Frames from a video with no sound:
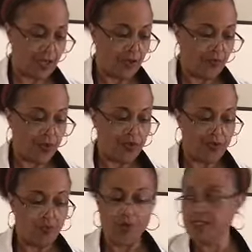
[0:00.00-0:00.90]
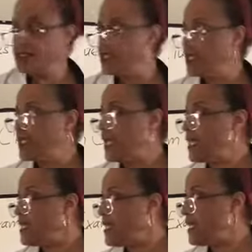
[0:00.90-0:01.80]
When you want to look
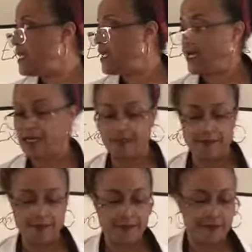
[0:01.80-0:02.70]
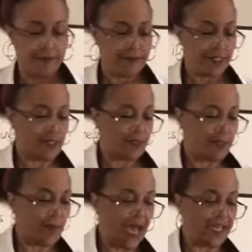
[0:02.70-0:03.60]
at the
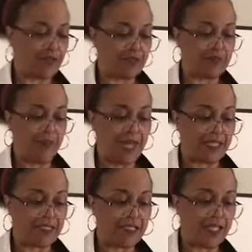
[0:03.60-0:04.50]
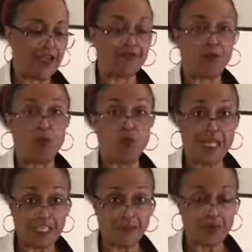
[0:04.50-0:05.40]
body's response if the
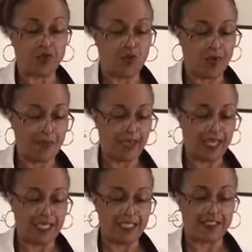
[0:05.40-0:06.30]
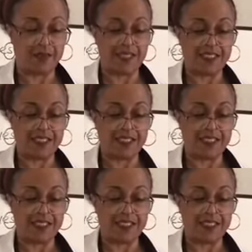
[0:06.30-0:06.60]
respiratory mechanism is